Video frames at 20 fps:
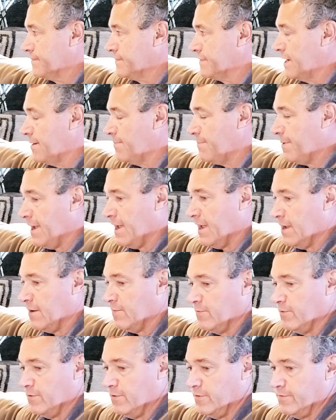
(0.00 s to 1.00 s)
That
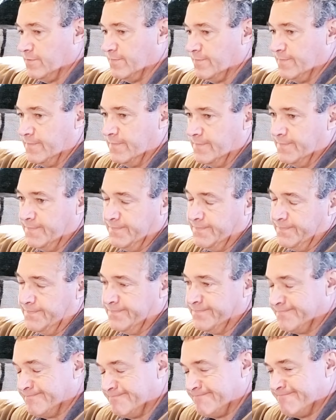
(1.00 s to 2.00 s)
pad will
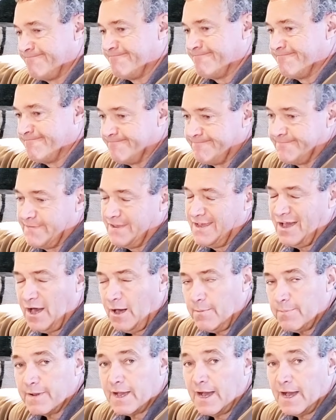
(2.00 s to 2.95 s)
help